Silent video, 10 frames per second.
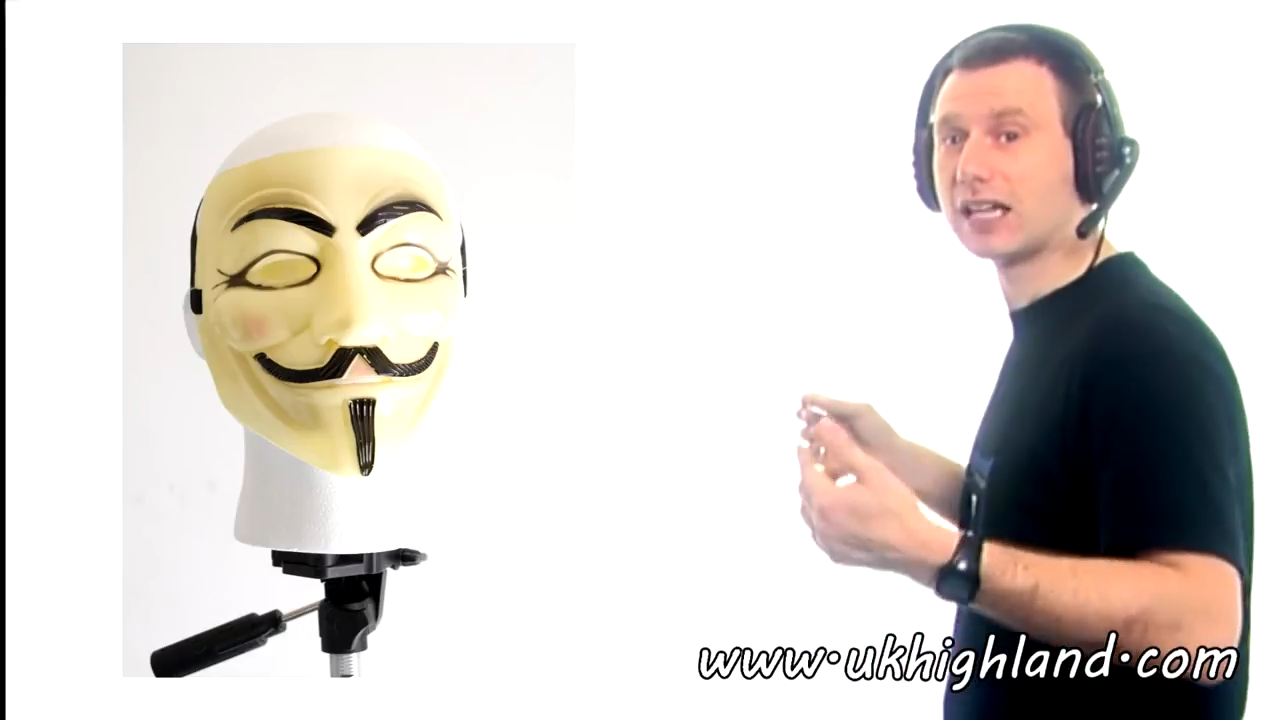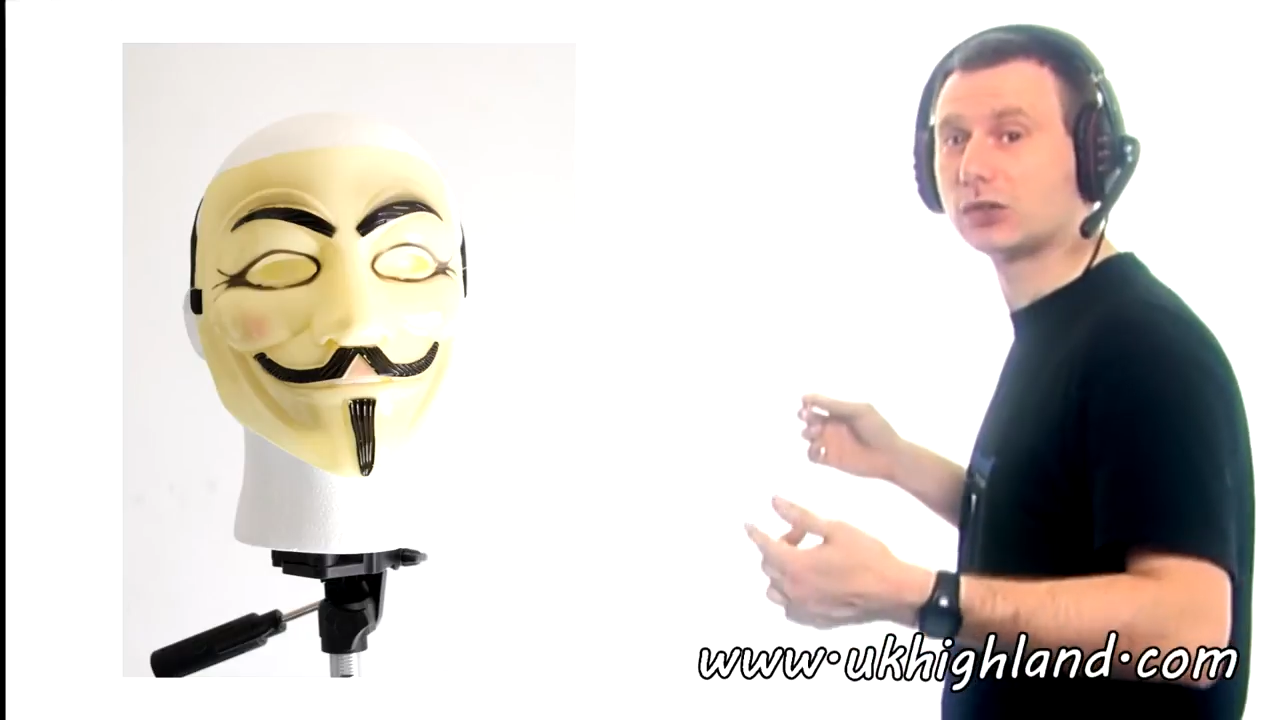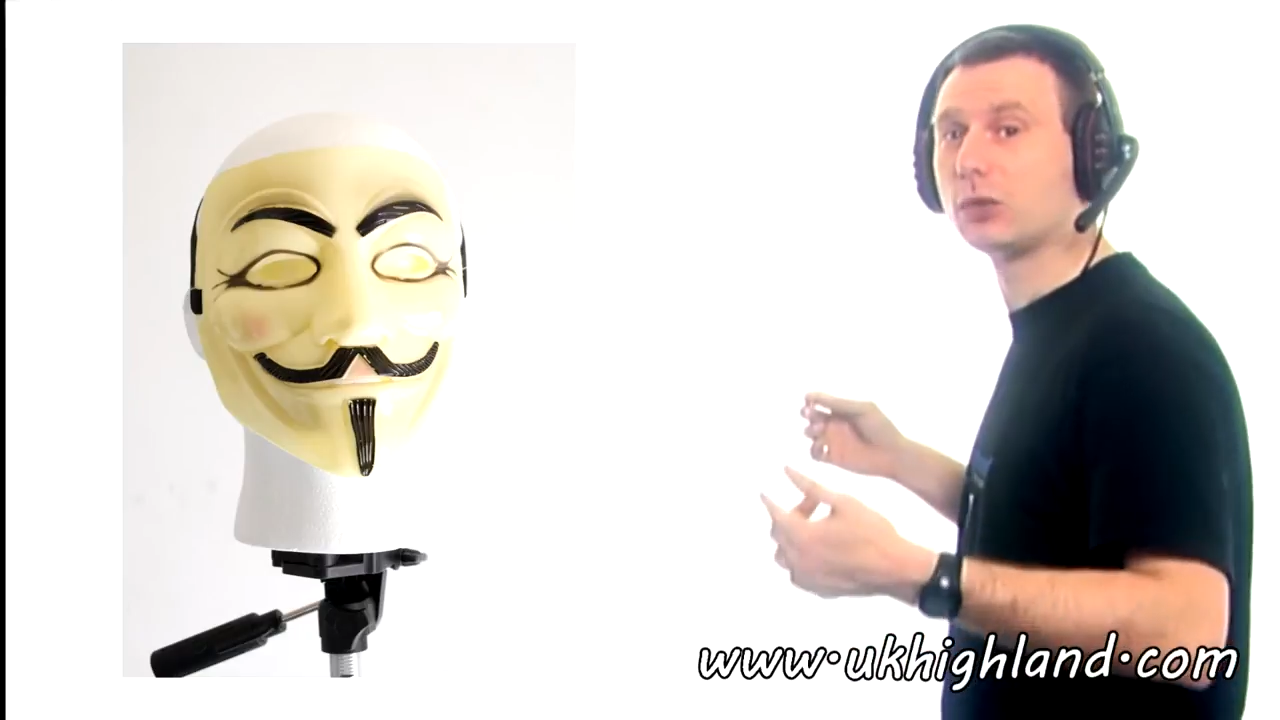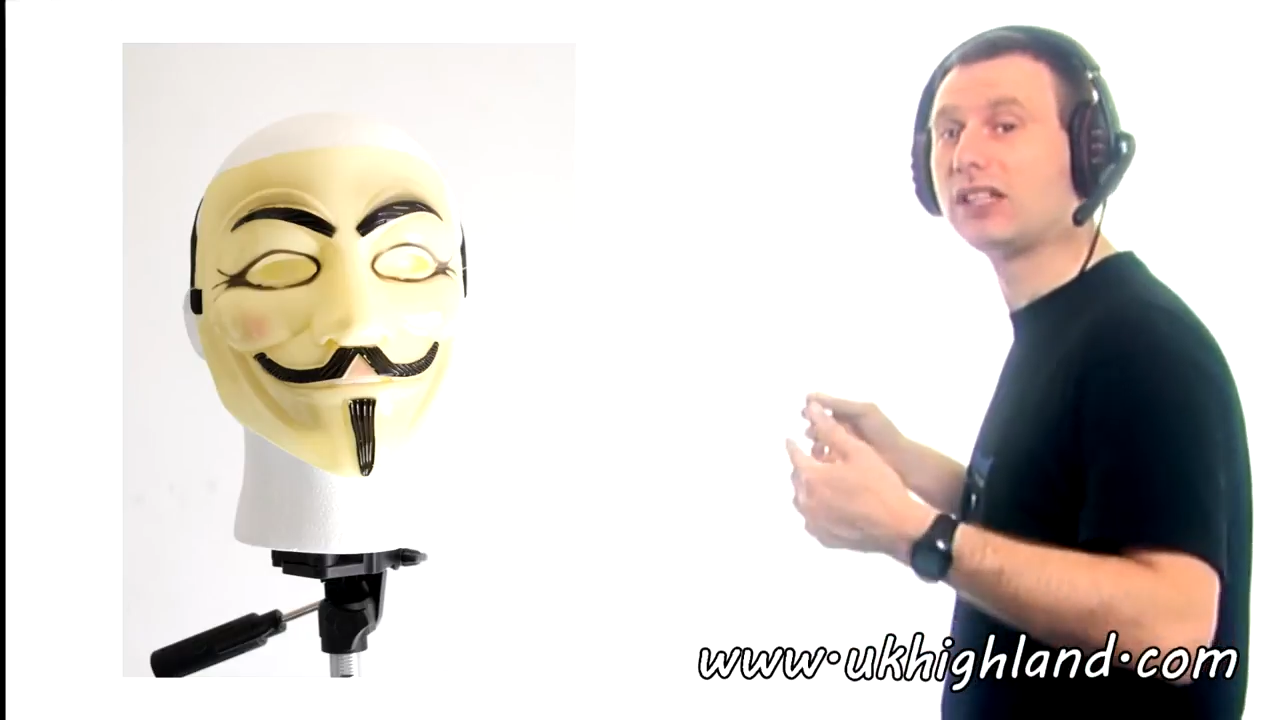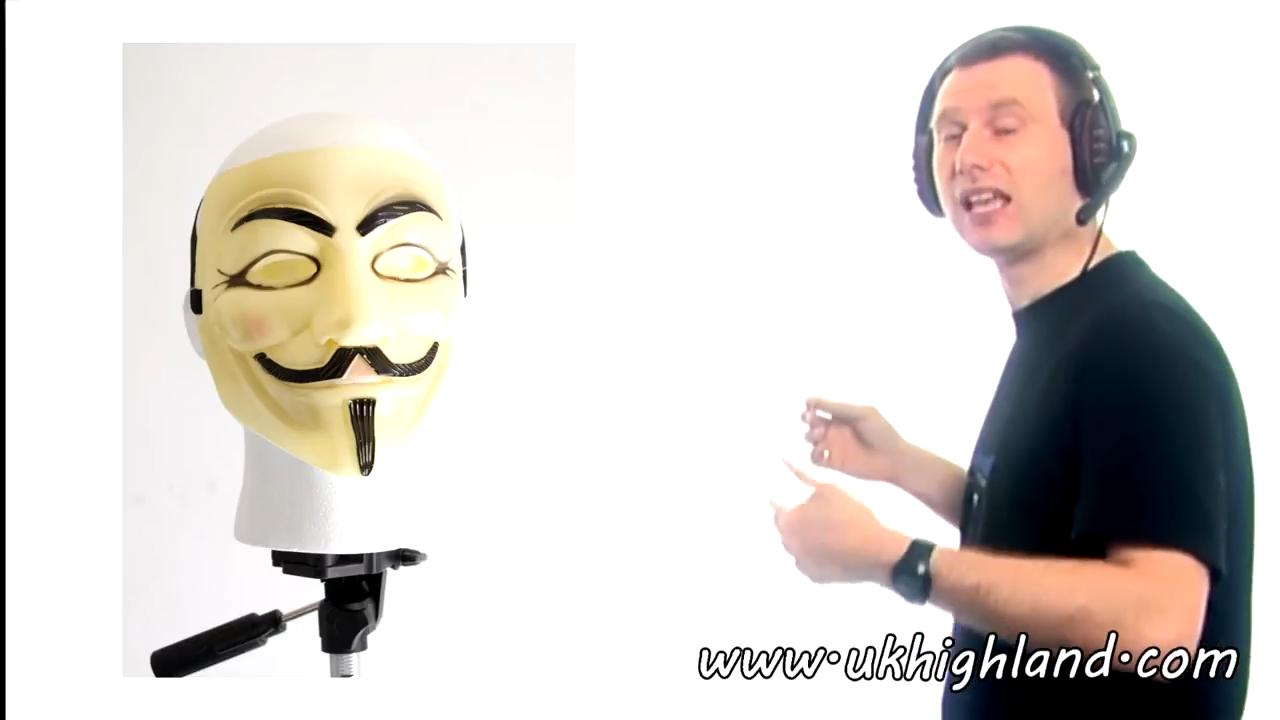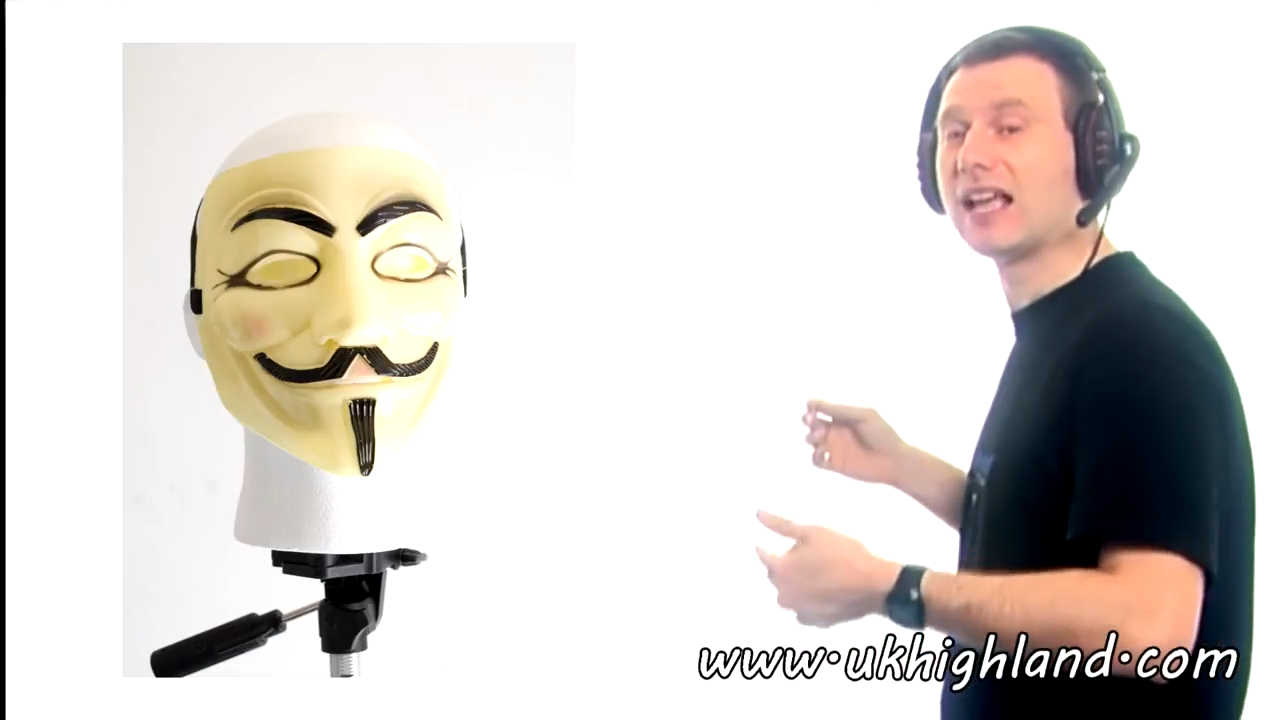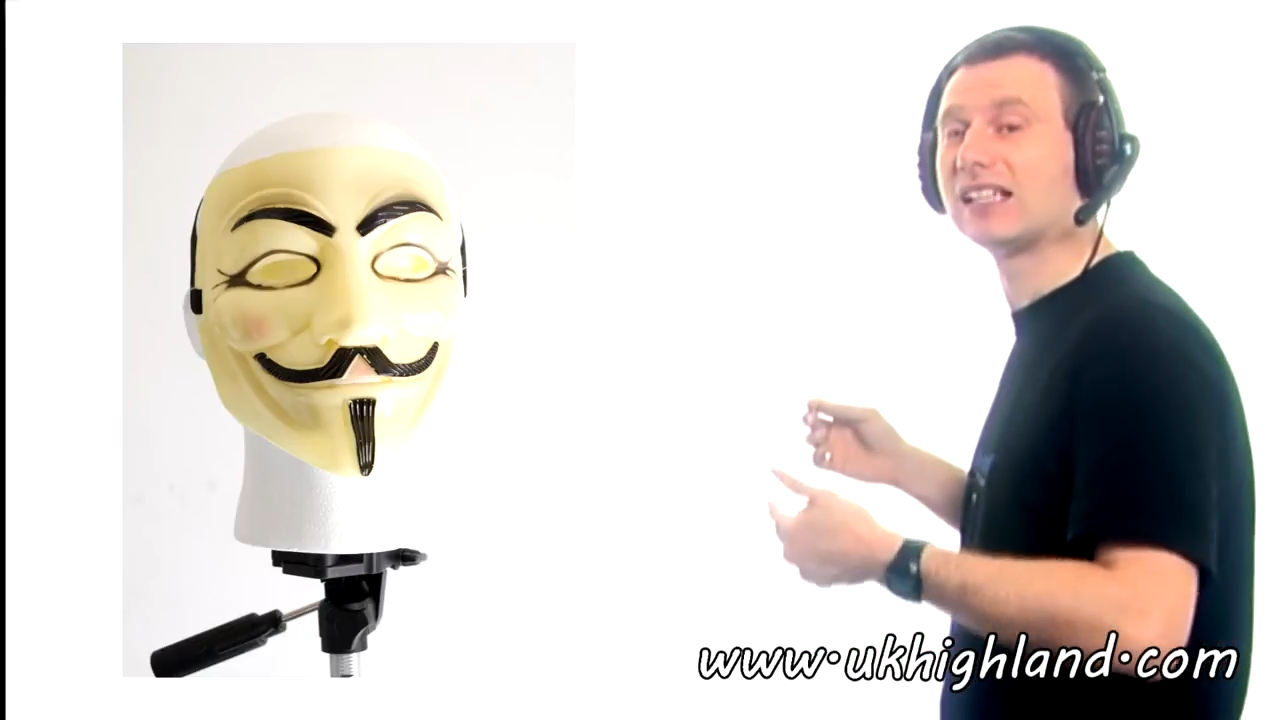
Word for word: actual D